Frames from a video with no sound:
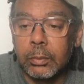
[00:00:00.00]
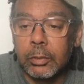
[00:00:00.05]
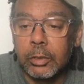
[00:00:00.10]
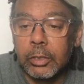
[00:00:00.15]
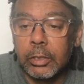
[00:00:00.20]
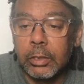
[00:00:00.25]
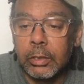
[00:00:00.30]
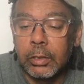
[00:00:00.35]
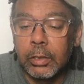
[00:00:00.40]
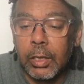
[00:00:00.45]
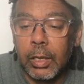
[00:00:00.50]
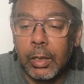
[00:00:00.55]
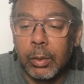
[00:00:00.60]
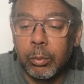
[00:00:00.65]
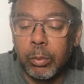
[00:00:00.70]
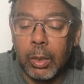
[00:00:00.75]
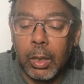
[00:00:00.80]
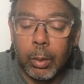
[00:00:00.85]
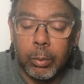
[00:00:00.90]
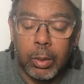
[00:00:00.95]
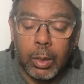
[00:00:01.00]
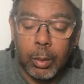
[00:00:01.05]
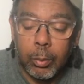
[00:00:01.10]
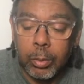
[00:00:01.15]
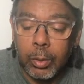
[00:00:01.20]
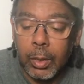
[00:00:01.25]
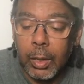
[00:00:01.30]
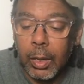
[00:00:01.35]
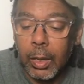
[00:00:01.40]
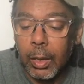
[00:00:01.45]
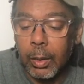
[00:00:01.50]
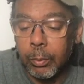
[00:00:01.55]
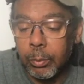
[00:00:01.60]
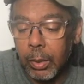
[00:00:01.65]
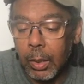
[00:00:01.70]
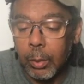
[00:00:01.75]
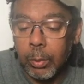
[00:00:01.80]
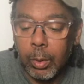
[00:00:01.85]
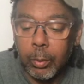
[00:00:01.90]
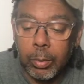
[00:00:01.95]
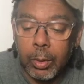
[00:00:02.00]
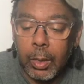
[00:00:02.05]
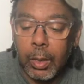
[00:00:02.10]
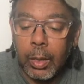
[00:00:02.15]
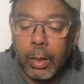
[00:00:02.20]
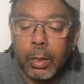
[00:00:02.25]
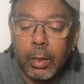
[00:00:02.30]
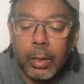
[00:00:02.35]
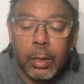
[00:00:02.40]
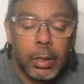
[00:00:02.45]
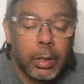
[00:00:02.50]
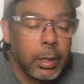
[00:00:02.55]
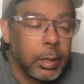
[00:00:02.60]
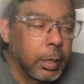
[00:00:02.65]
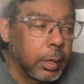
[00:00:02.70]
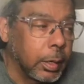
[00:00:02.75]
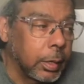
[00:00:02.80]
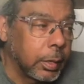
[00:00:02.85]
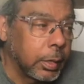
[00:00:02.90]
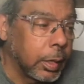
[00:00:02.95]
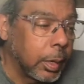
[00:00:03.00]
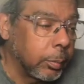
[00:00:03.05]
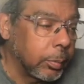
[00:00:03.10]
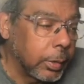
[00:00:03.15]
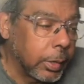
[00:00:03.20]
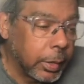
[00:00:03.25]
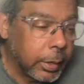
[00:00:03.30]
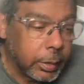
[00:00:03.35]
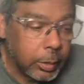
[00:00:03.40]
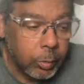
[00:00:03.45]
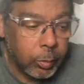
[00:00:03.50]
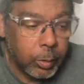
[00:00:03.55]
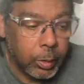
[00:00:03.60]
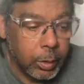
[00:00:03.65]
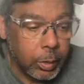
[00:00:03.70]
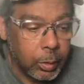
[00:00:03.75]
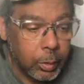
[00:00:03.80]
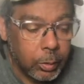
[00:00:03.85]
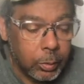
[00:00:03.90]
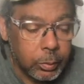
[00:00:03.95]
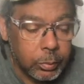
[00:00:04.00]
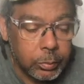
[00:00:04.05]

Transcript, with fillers: she's like, blah, blah, blah, blah, blah, blah. And I'm like, well,